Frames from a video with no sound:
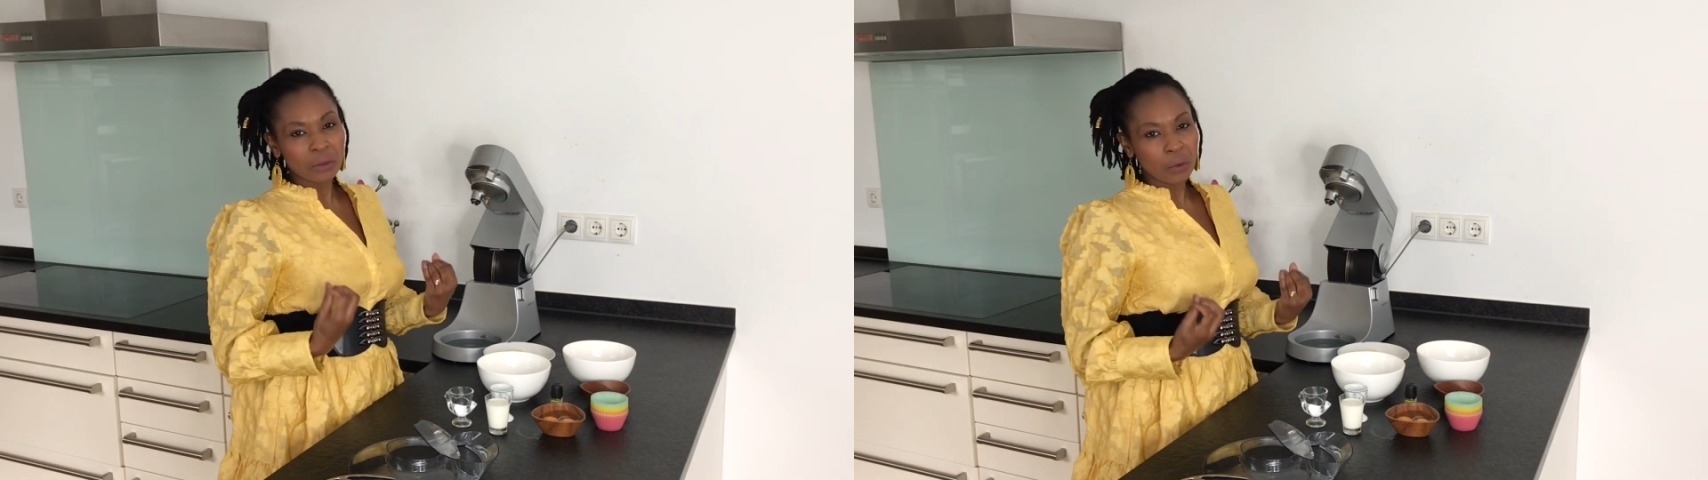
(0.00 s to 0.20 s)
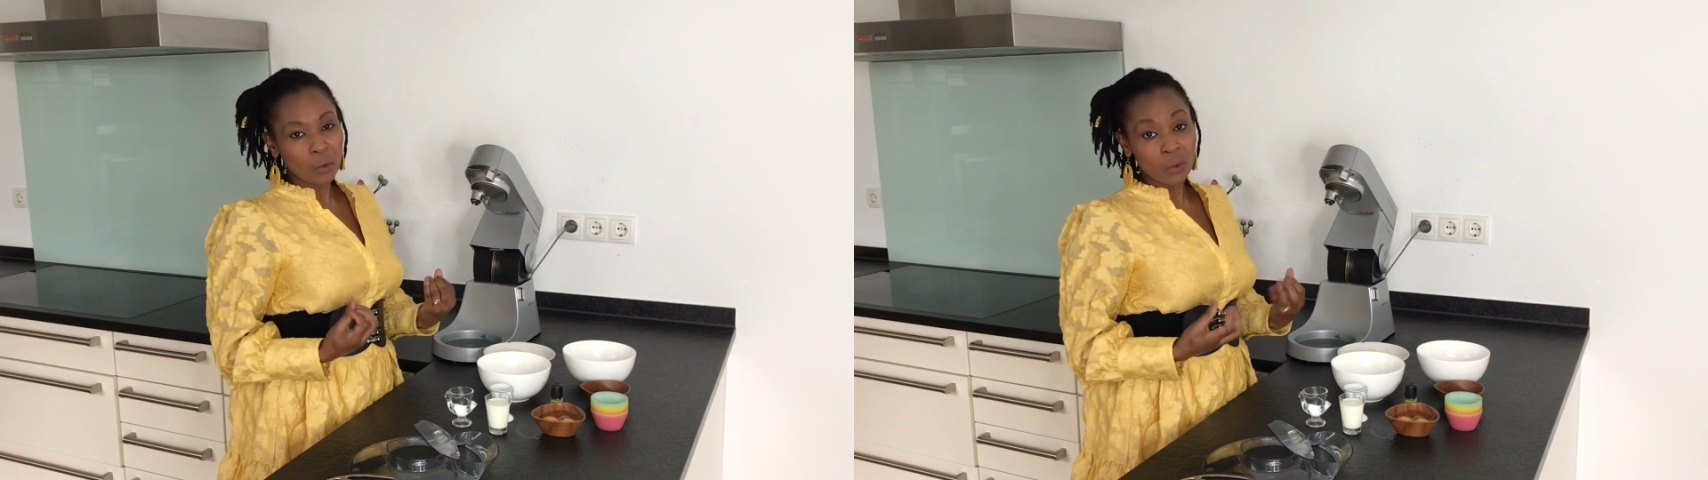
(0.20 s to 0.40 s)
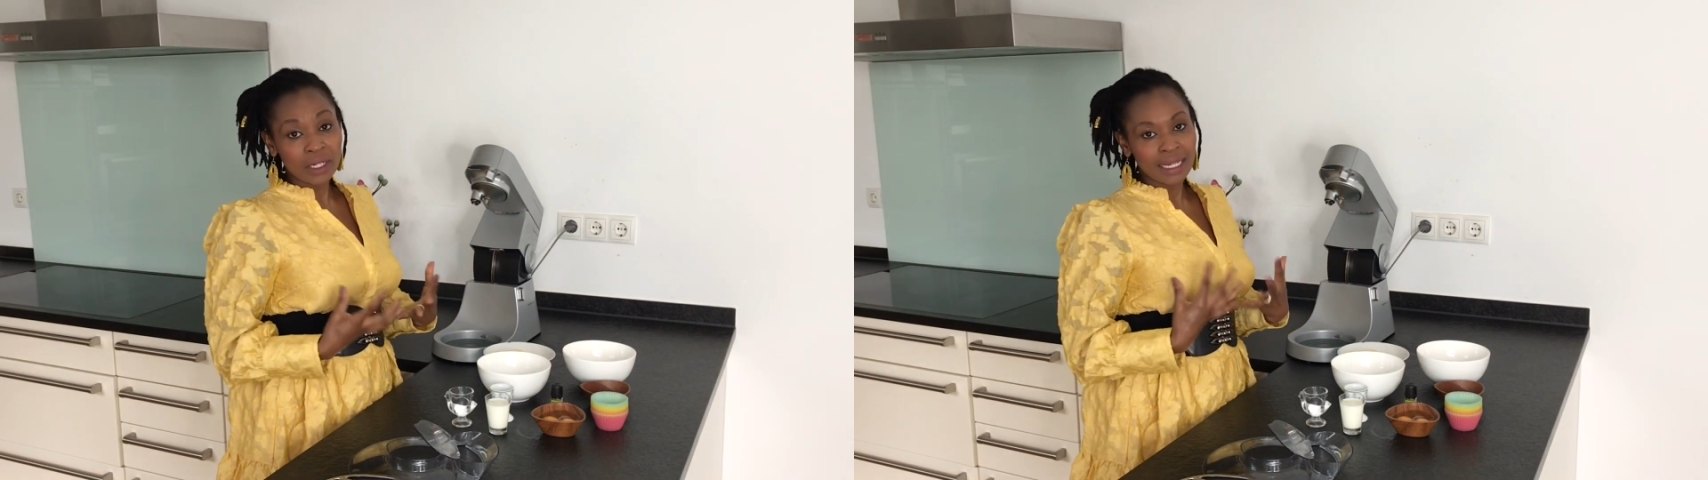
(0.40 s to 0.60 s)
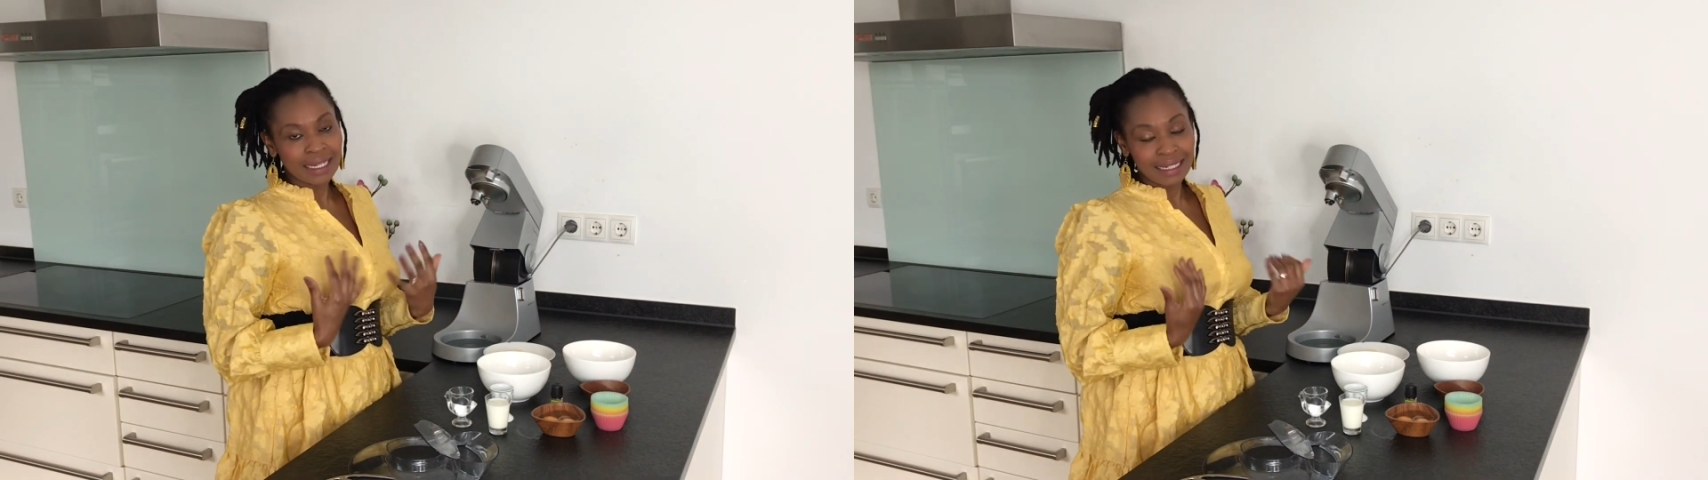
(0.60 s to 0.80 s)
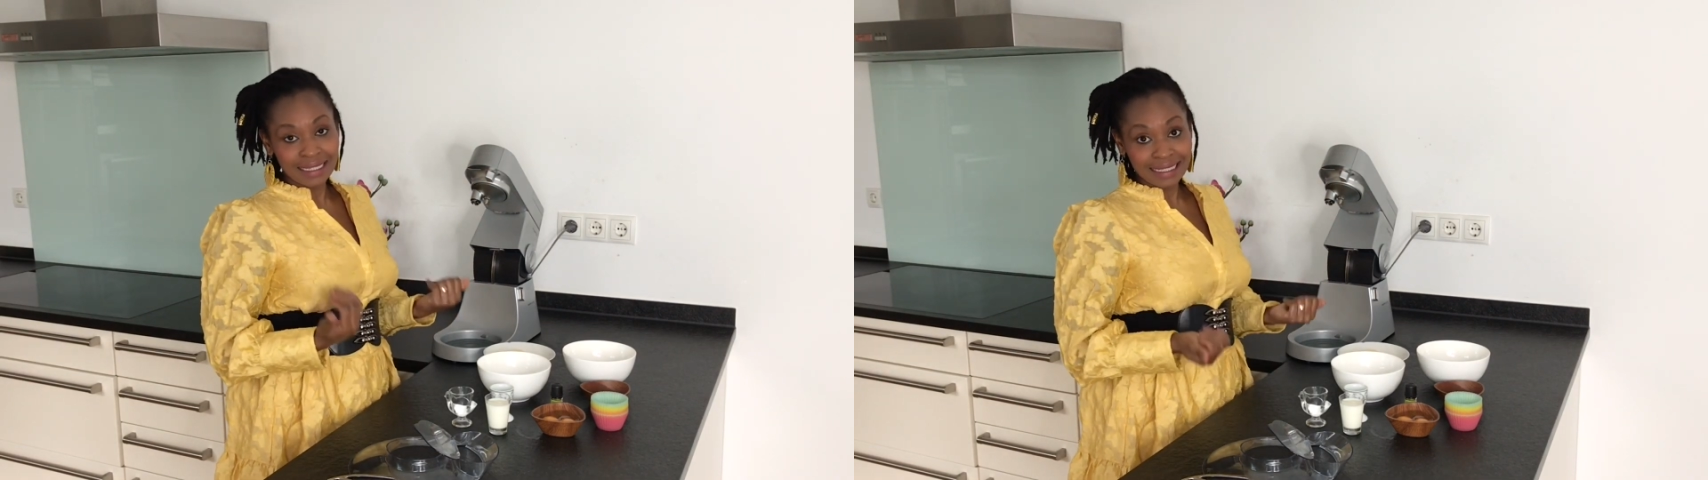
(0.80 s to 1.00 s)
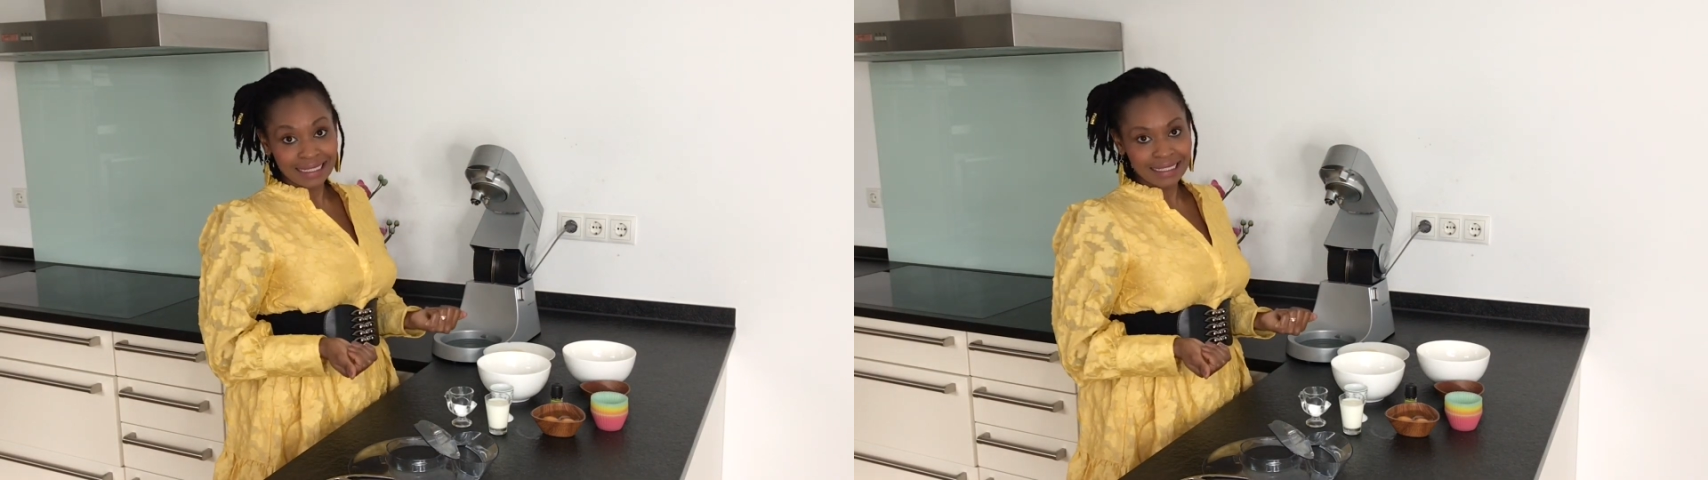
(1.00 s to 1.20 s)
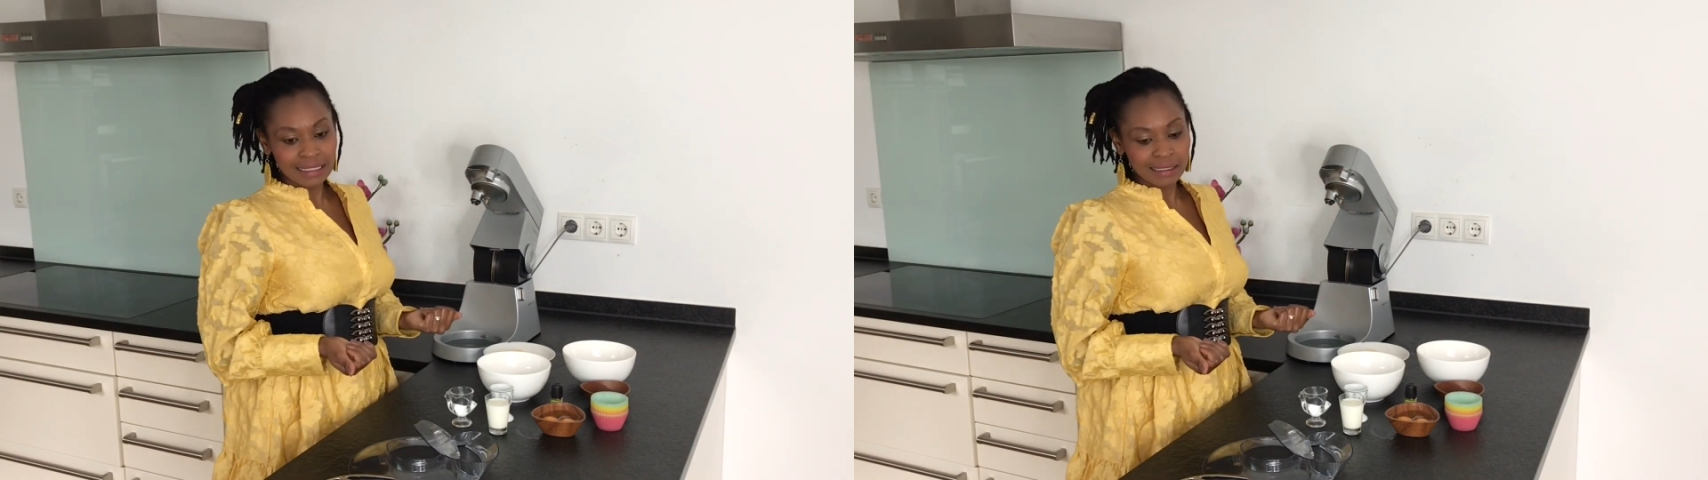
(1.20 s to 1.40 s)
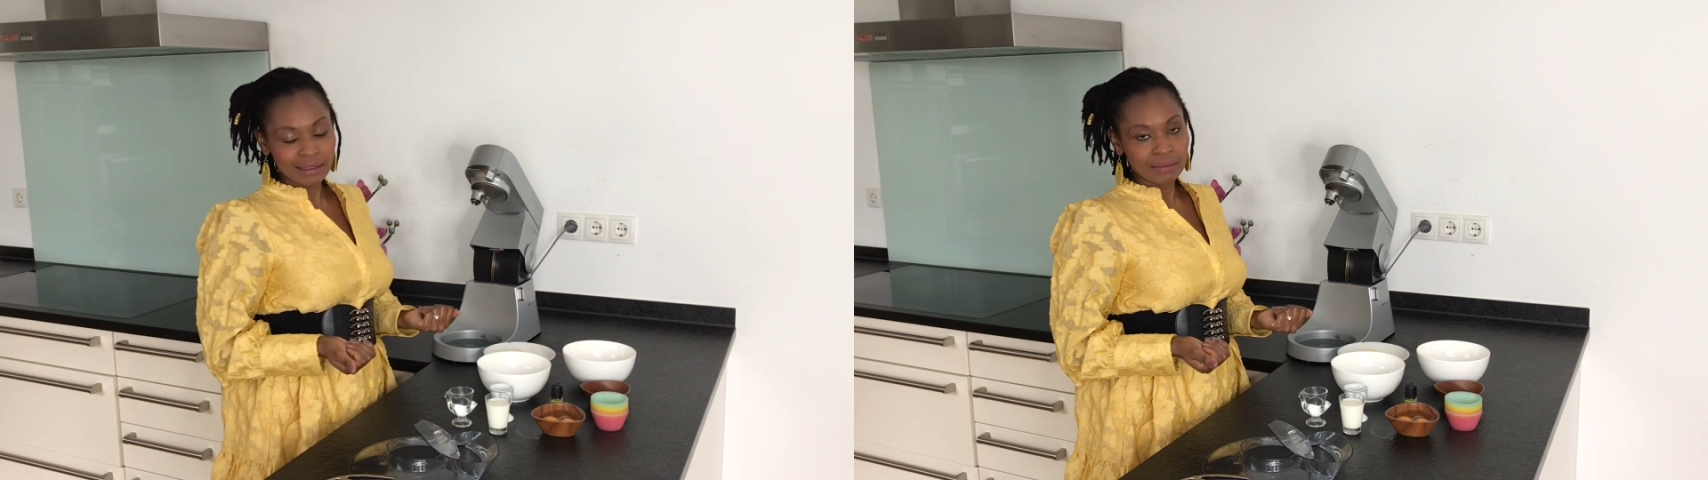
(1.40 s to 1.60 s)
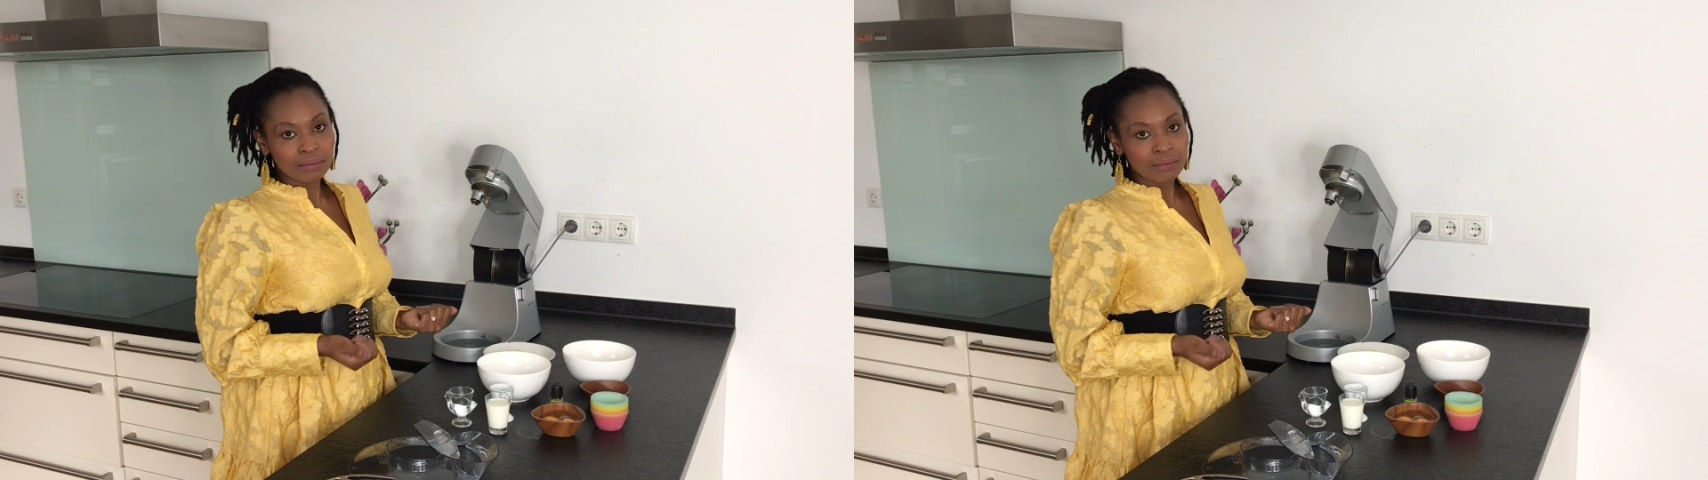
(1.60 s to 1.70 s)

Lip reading: old and unclean.